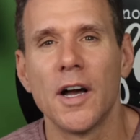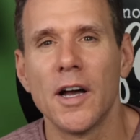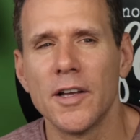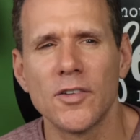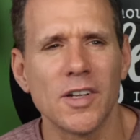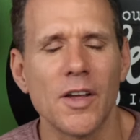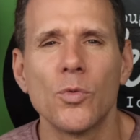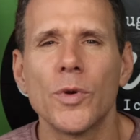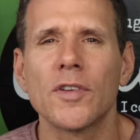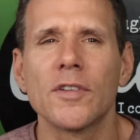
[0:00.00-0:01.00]
It's
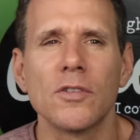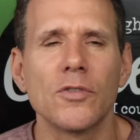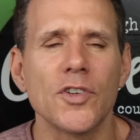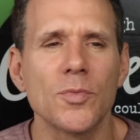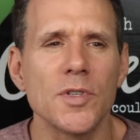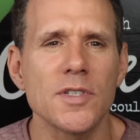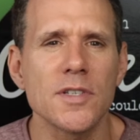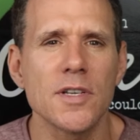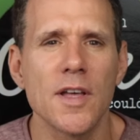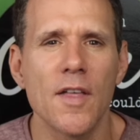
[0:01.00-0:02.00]
11 weeks till
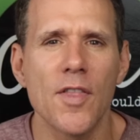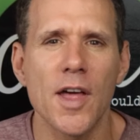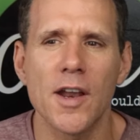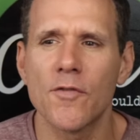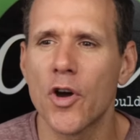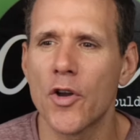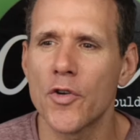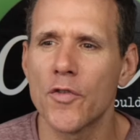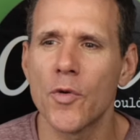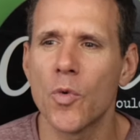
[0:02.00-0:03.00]
Christmas. Then I've got another